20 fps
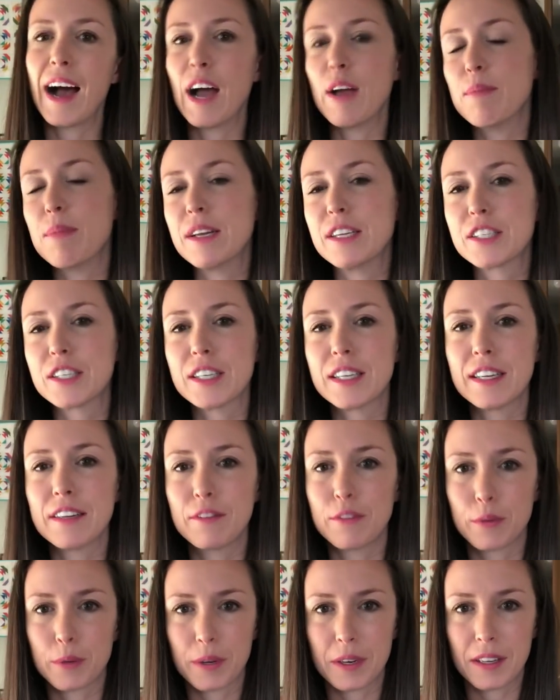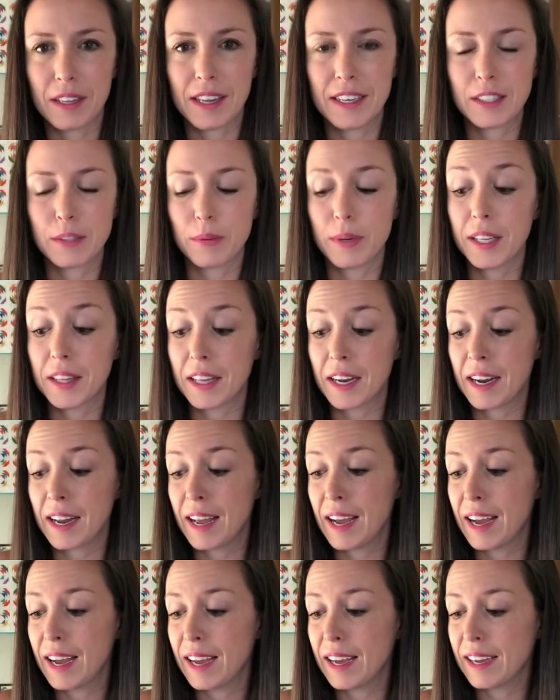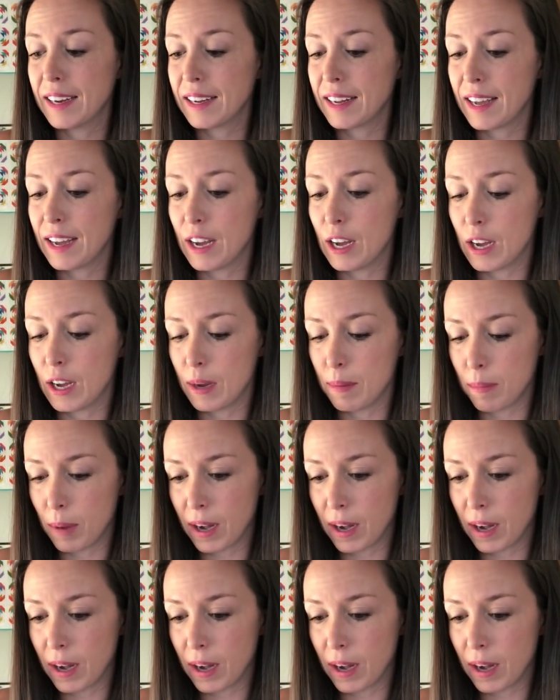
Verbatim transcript: I mentioned in Florida last week that I had uh,